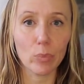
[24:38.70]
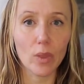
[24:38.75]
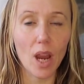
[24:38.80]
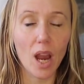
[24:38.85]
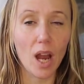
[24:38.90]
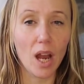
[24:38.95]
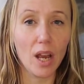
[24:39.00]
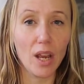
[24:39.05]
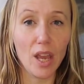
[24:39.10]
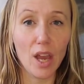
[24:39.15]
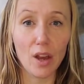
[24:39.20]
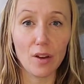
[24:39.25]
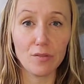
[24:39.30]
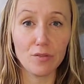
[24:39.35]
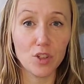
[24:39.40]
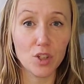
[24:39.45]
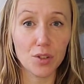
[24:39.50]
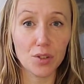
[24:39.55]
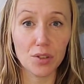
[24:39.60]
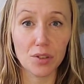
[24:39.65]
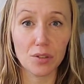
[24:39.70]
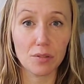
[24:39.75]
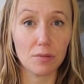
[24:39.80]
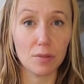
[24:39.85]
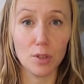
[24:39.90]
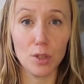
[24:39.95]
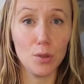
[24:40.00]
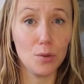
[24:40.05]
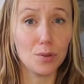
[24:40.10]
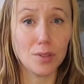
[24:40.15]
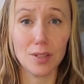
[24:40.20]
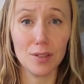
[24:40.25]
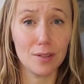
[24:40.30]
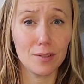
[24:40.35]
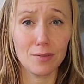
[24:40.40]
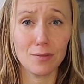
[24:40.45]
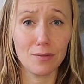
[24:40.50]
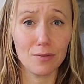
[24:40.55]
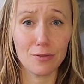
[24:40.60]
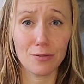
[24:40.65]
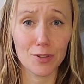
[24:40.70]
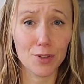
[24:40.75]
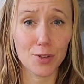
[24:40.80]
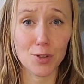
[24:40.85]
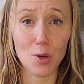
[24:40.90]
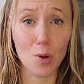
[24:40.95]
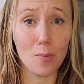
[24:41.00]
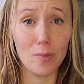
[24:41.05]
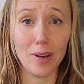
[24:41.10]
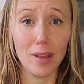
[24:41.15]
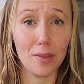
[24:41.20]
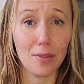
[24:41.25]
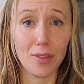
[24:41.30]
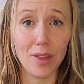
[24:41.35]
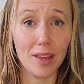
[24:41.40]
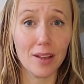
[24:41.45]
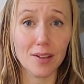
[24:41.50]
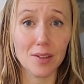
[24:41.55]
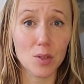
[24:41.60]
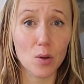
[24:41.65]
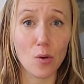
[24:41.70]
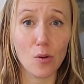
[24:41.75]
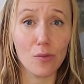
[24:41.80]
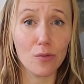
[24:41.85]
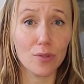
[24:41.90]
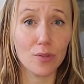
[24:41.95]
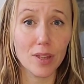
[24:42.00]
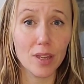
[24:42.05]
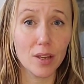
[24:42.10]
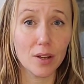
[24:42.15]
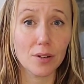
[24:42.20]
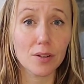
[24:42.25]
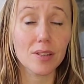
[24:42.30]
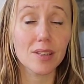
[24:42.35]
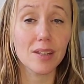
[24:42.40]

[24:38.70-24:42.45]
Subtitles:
I have just used it for so many things over the years,